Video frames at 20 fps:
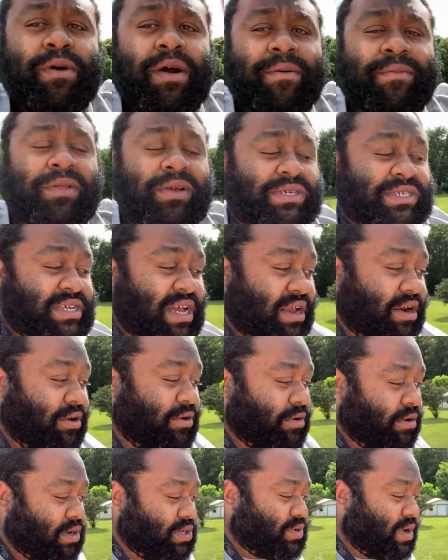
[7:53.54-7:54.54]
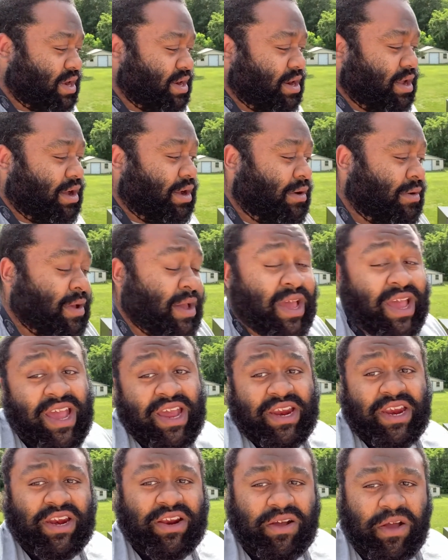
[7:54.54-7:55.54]
Probably looks kind of gross right now.
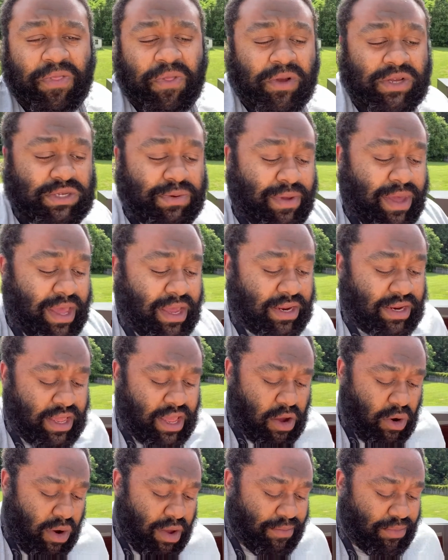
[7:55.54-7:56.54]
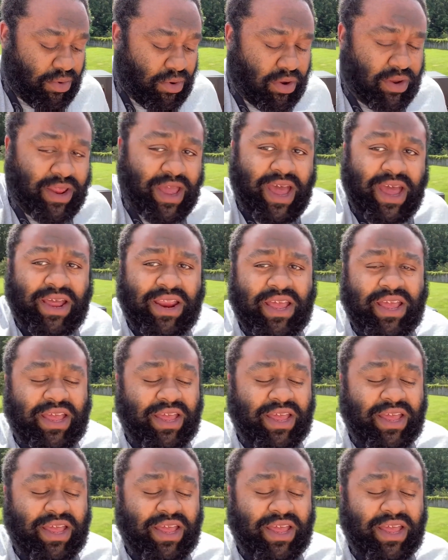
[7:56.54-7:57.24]
Need to go throw some A&D ointment on that